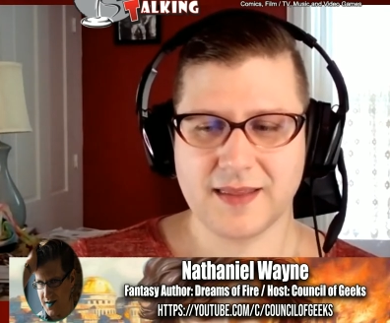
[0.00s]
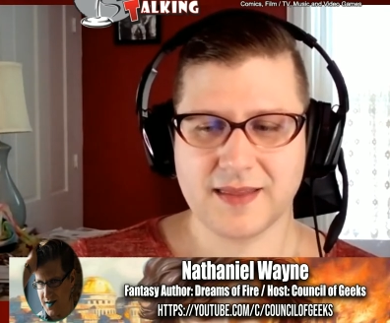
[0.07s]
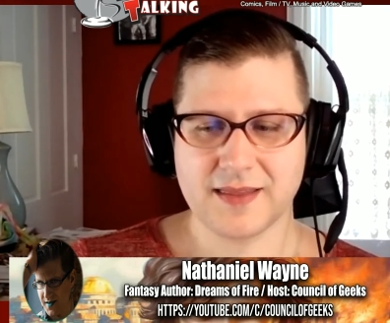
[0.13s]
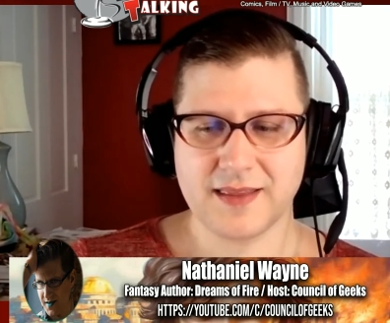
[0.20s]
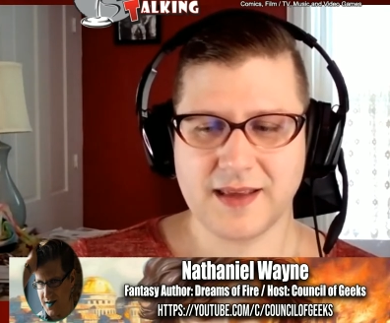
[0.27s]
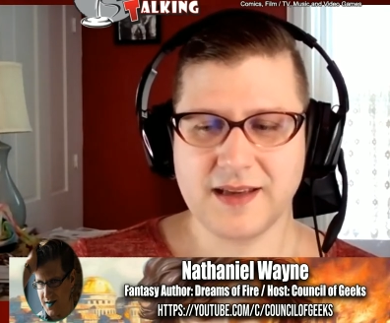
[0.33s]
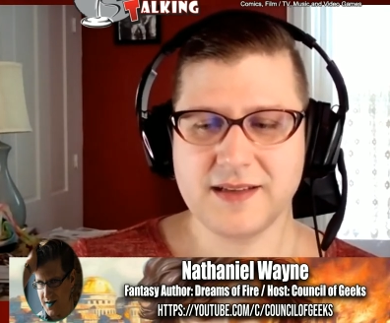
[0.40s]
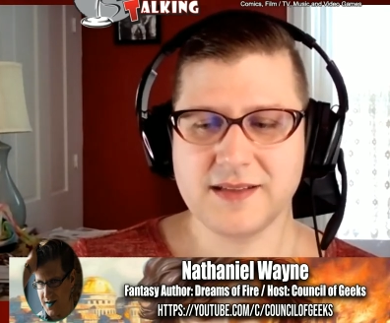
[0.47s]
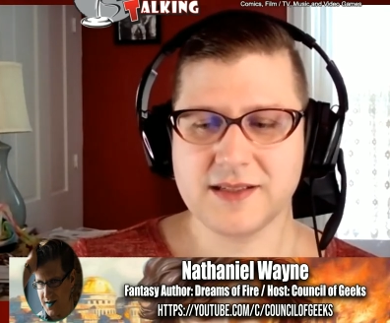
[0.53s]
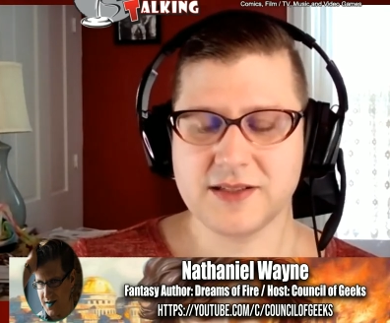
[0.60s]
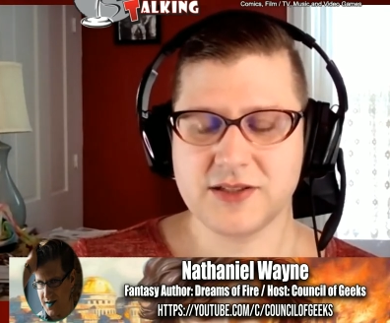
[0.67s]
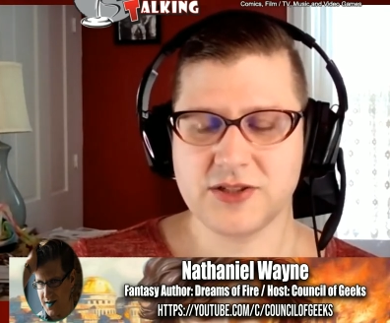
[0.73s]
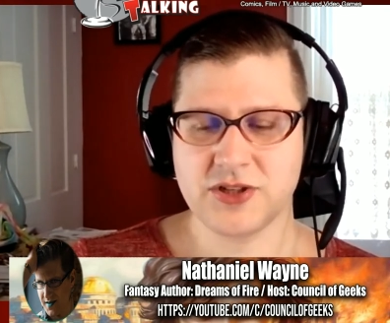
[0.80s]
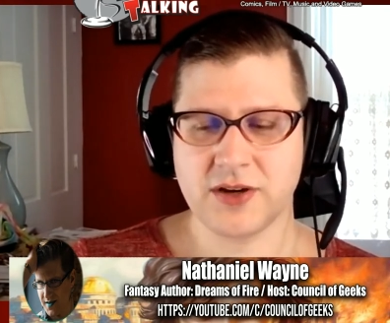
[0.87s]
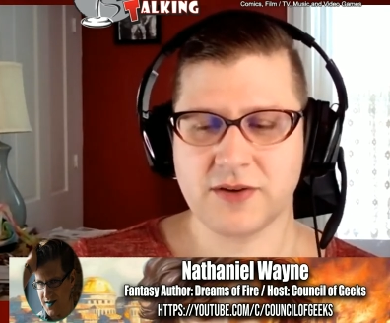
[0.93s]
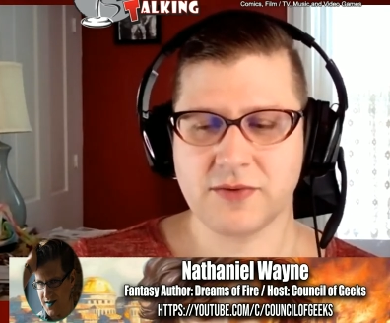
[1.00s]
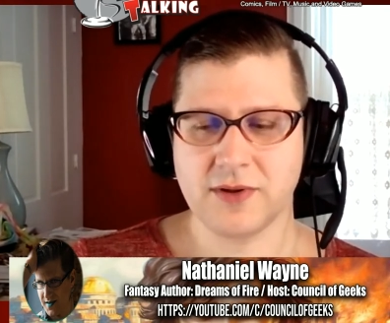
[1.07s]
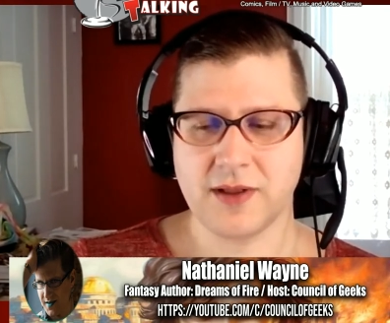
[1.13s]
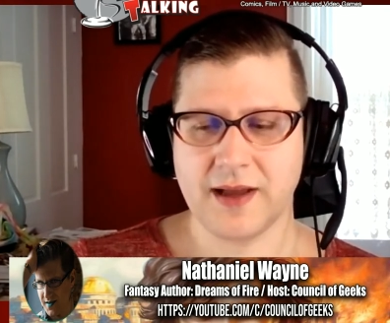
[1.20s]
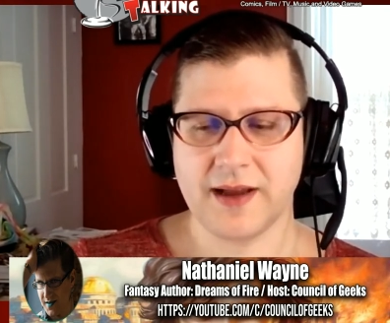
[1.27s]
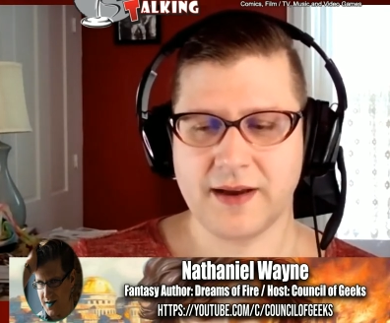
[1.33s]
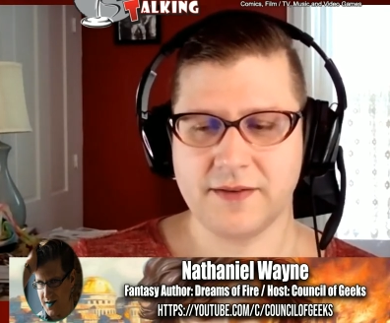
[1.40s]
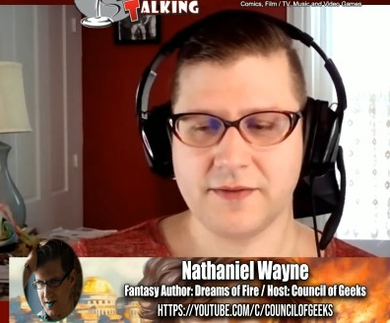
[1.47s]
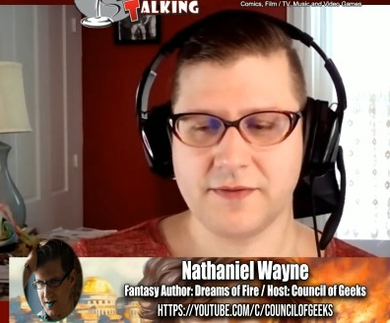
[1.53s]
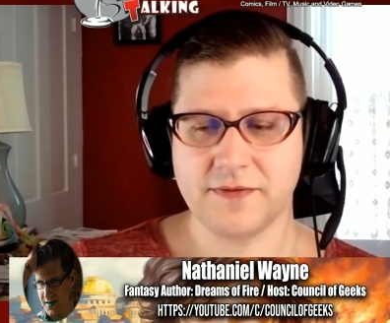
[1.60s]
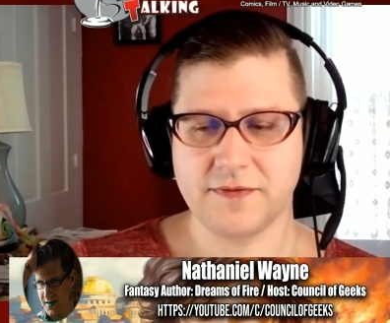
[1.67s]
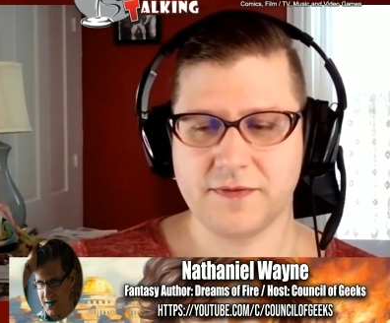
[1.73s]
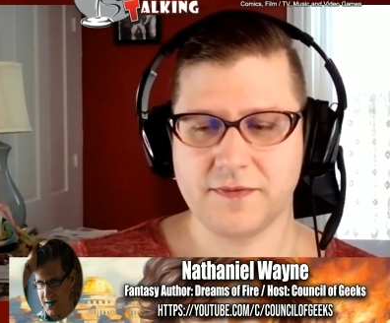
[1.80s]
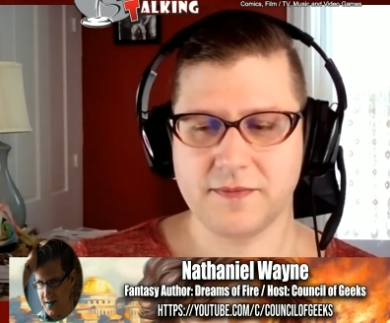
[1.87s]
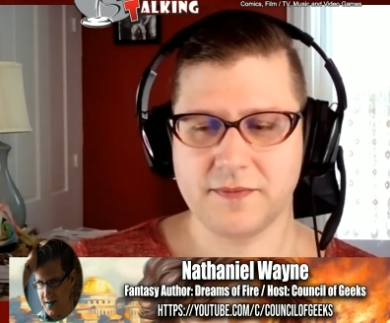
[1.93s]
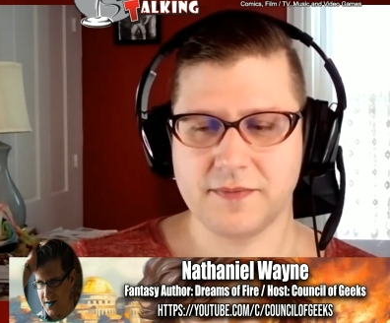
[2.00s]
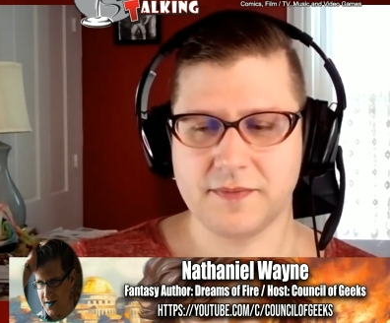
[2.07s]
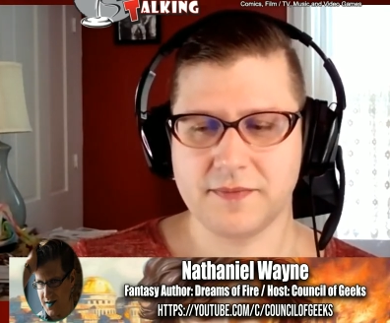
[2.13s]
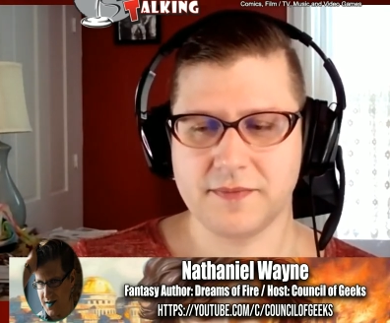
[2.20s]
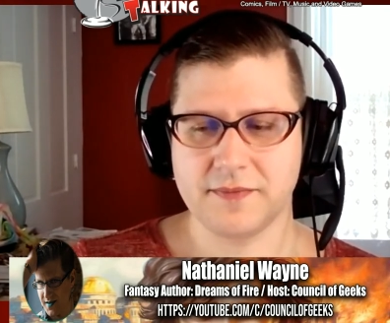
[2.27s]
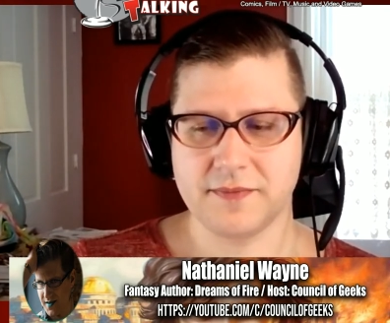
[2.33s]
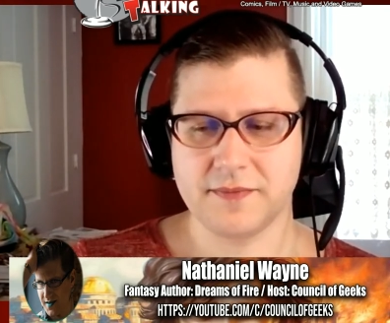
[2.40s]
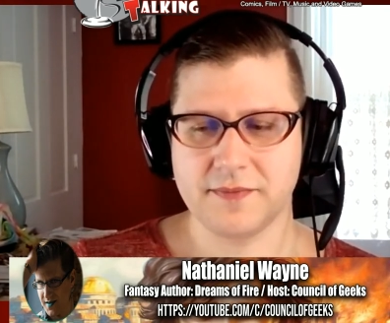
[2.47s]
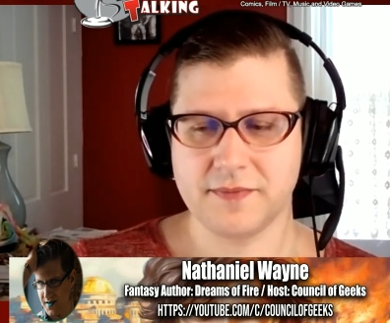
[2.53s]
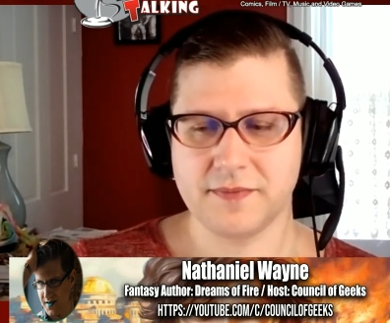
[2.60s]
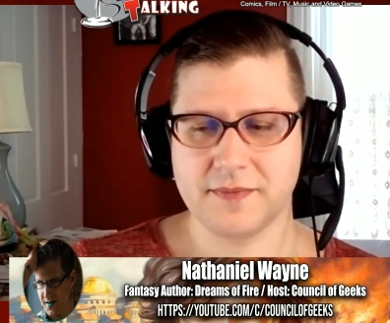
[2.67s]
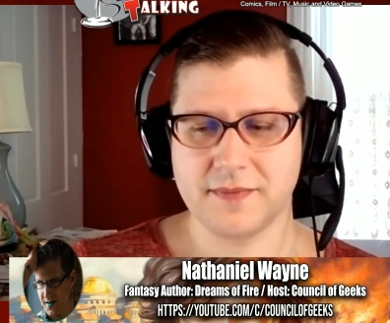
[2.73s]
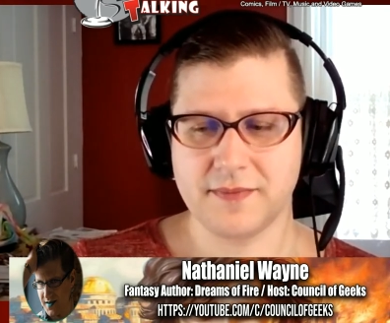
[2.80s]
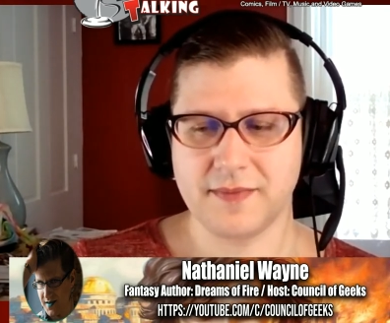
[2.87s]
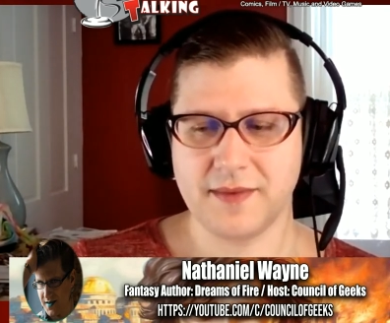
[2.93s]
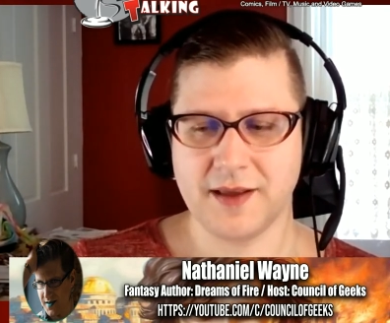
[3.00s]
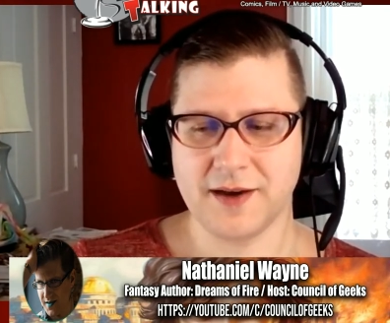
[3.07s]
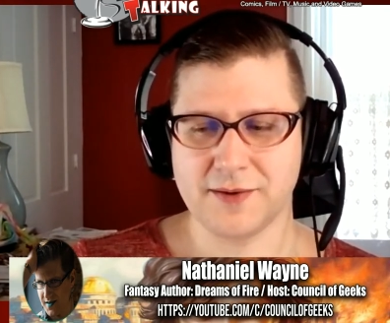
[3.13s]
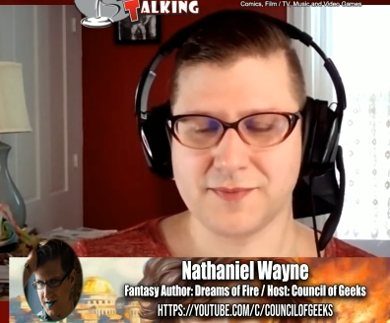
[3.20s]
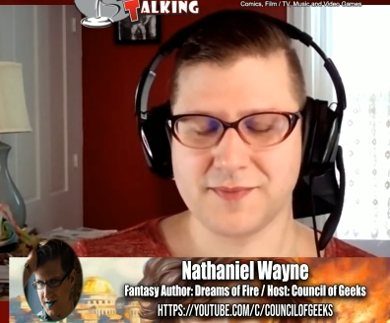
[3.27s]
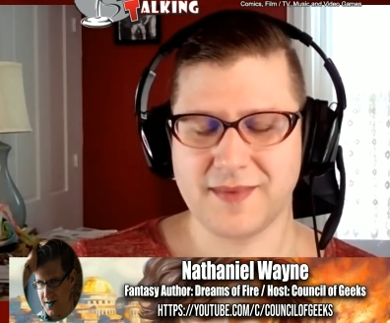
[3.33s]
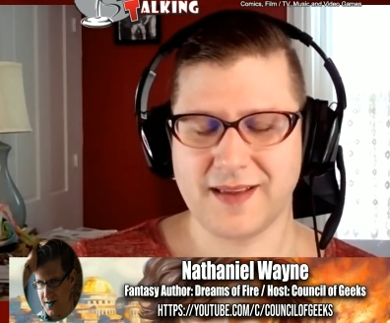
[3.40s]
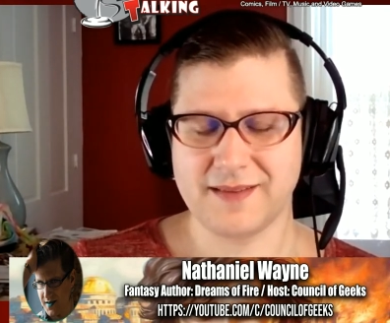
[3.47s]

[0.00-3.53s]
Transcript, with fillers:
Speaker 1: things in general have you know